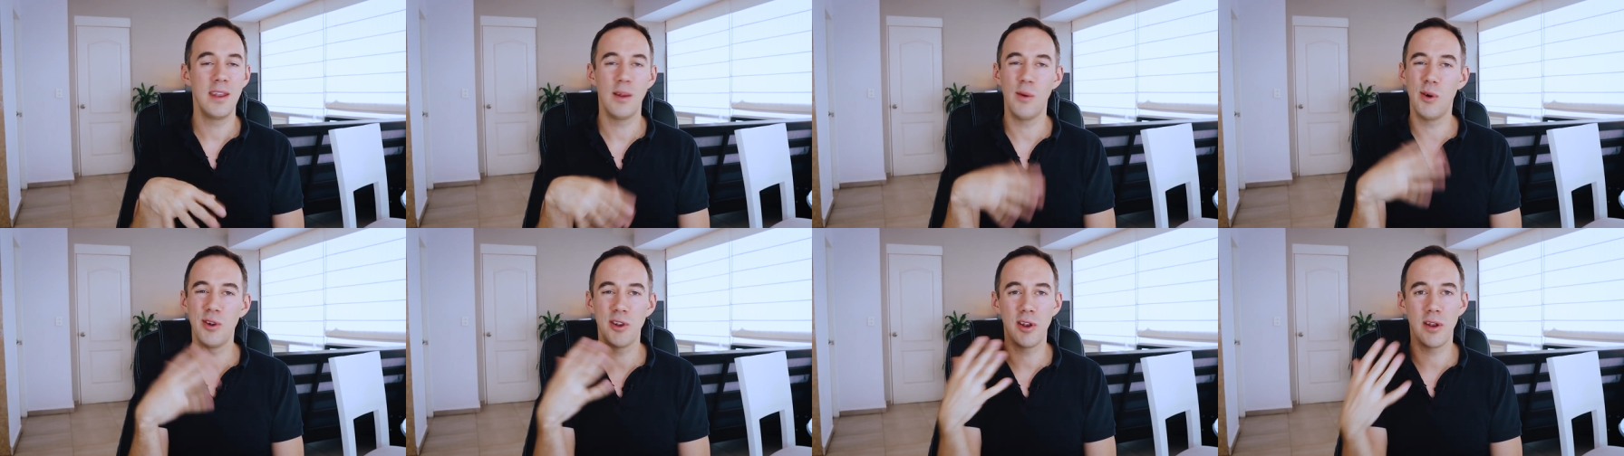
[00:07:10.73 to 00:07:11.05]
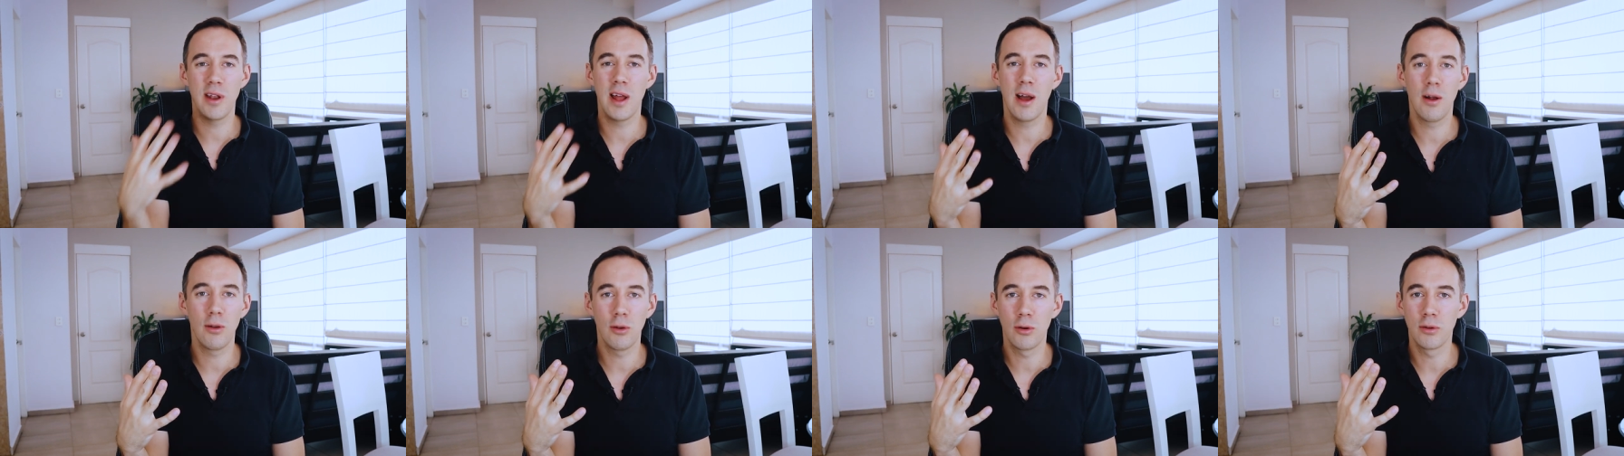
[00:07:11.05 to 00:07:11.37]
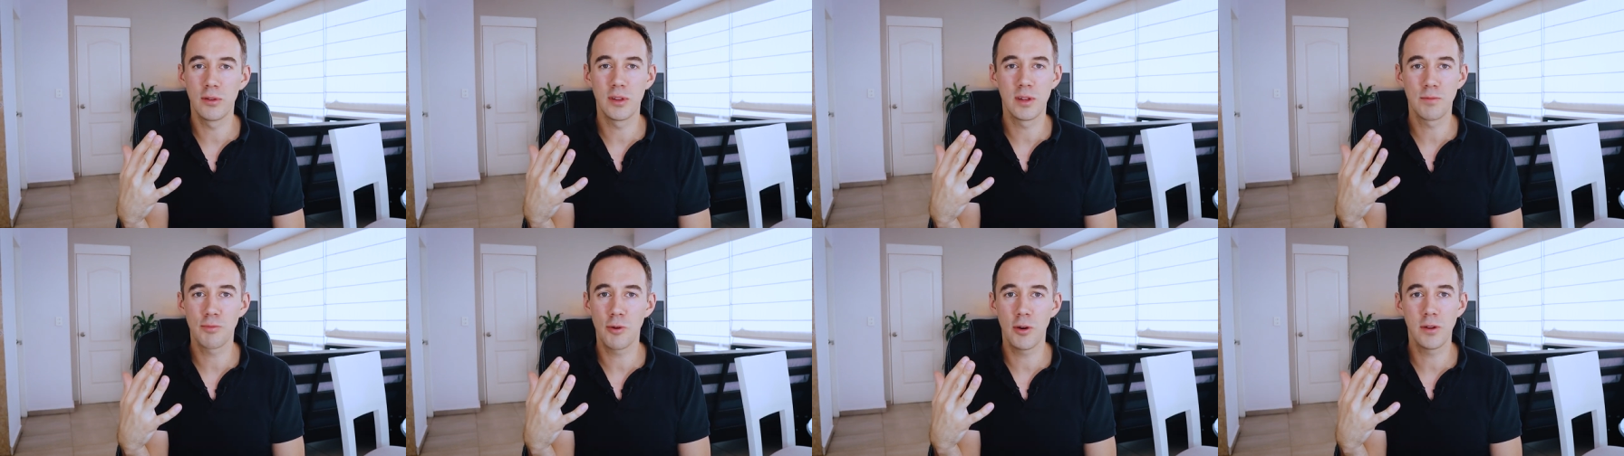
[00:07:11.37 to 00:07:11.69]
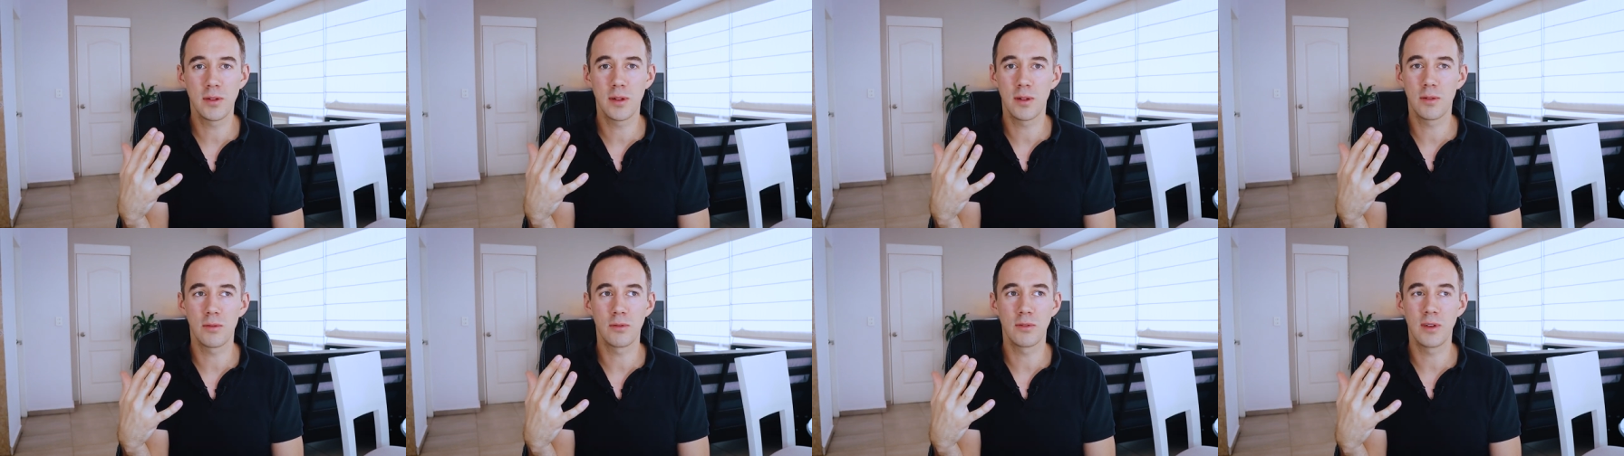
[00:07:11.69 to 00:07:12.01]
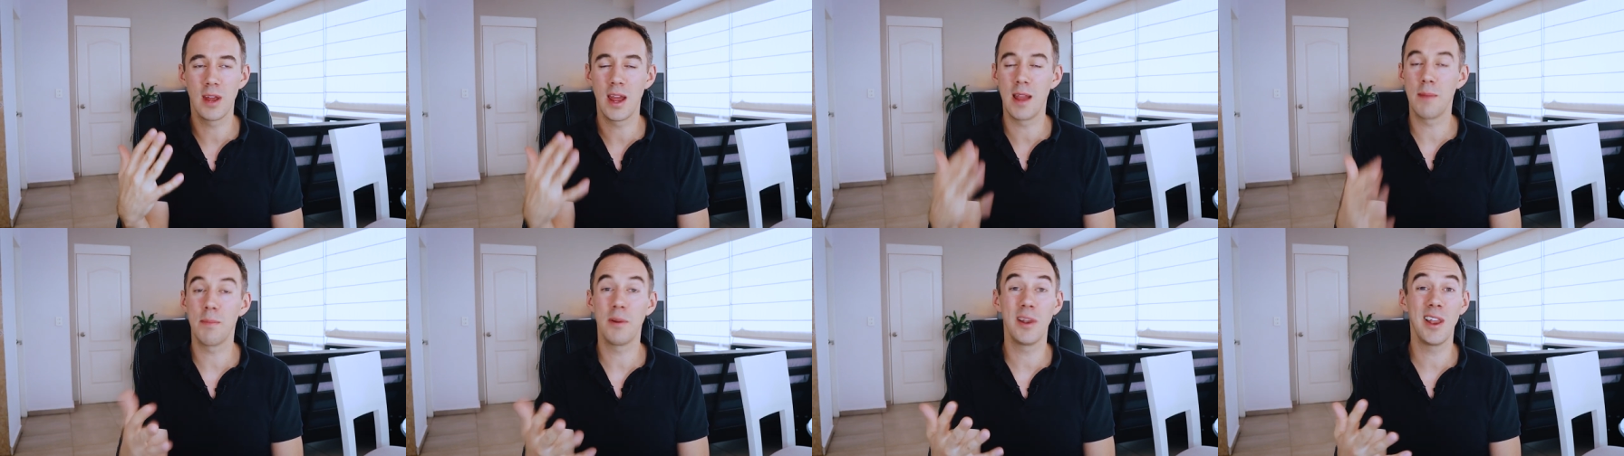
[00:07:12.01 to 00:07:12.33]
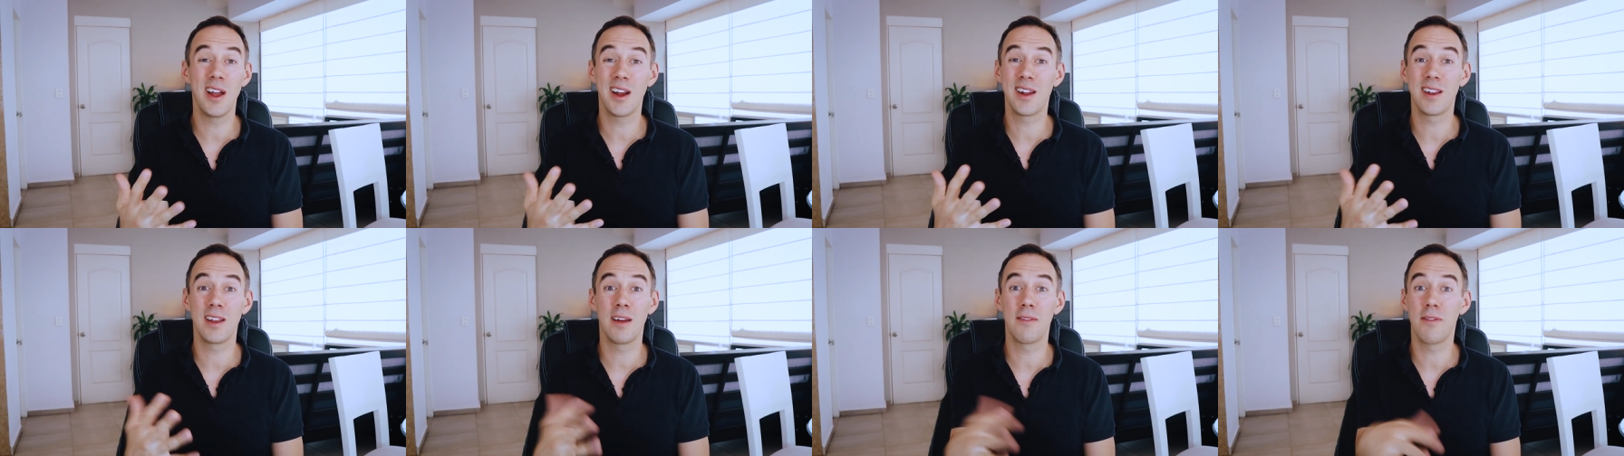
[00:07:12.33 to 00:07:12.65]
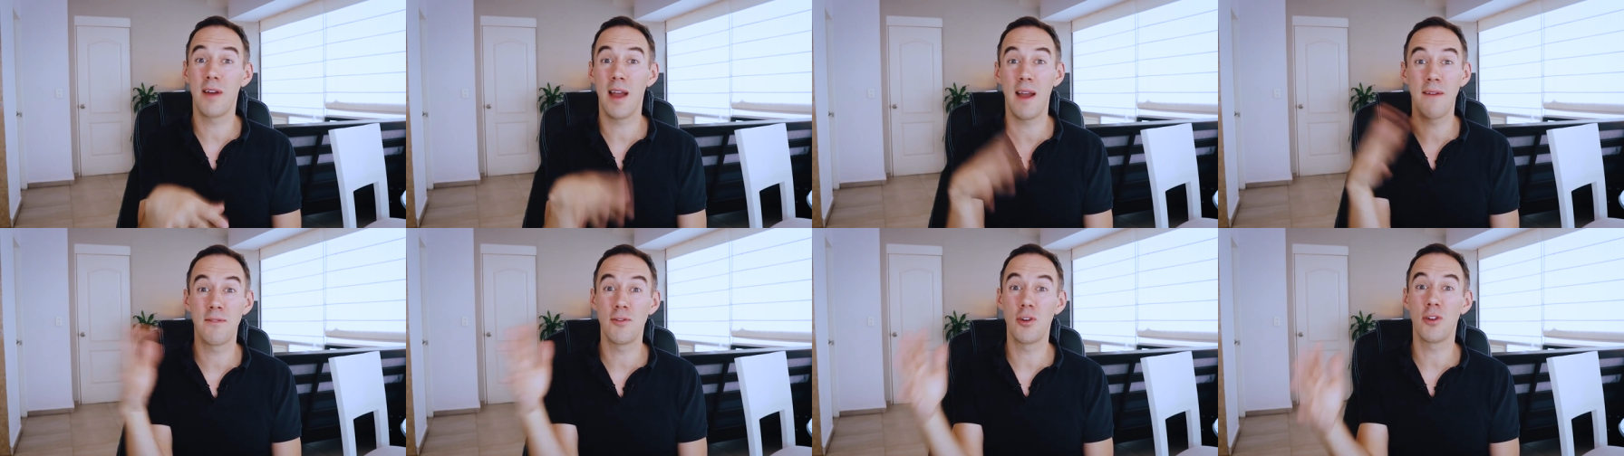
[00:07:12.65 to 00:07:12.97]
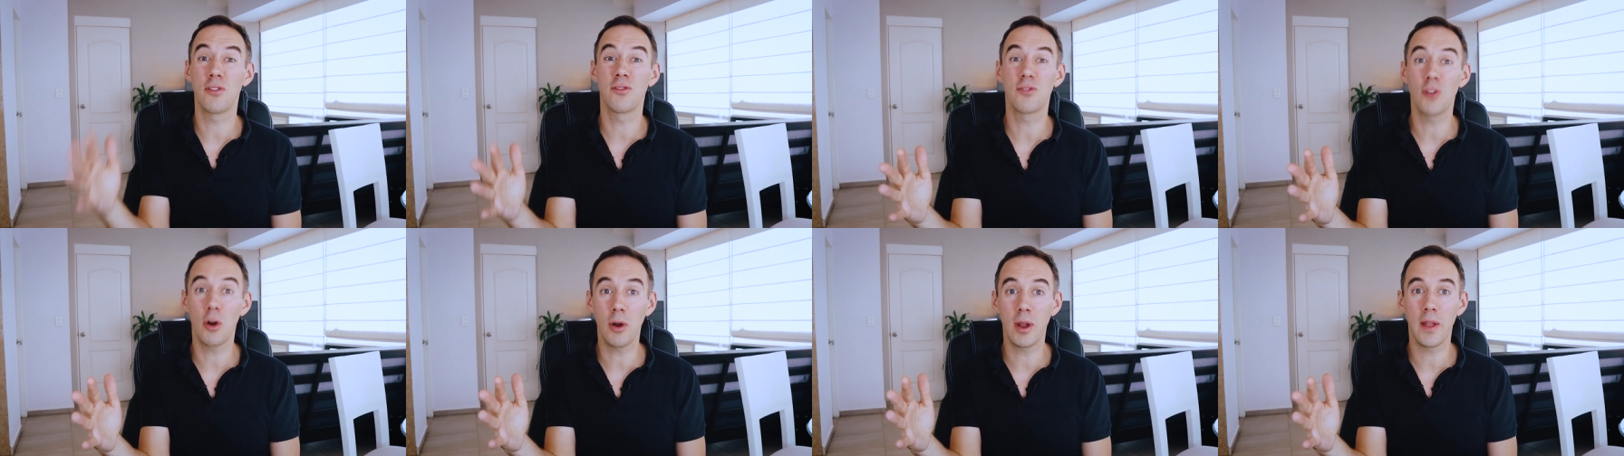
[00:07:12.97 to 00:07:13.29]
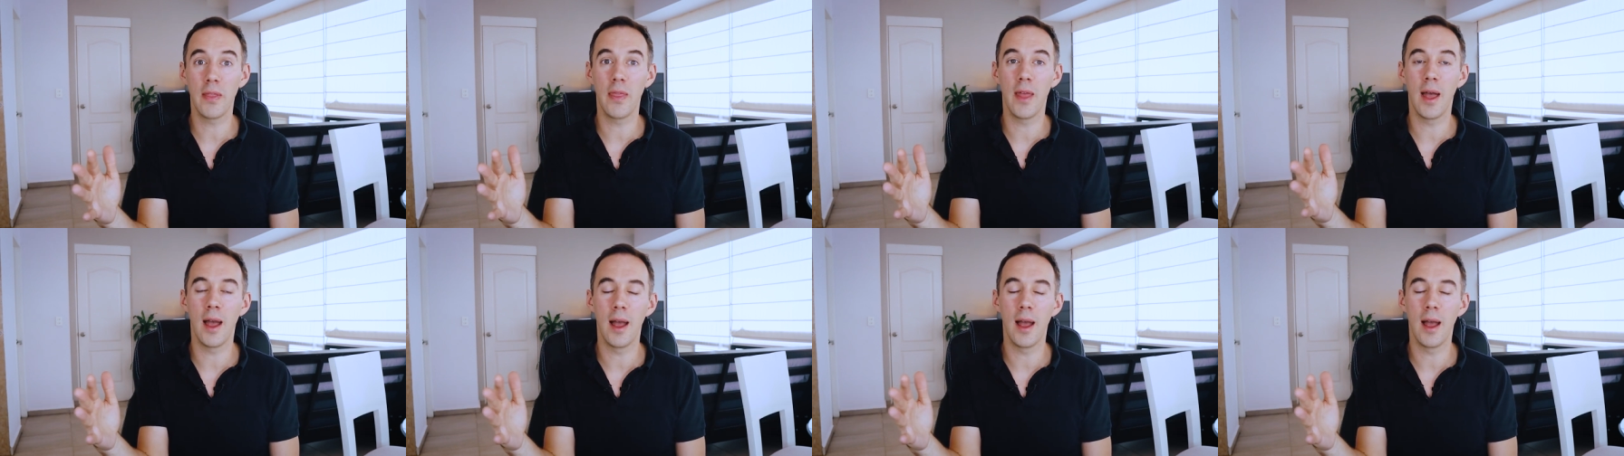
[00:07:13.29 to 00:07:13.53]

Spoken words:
Now, I don't know how long this process would take, but luckily enough, I have no stock in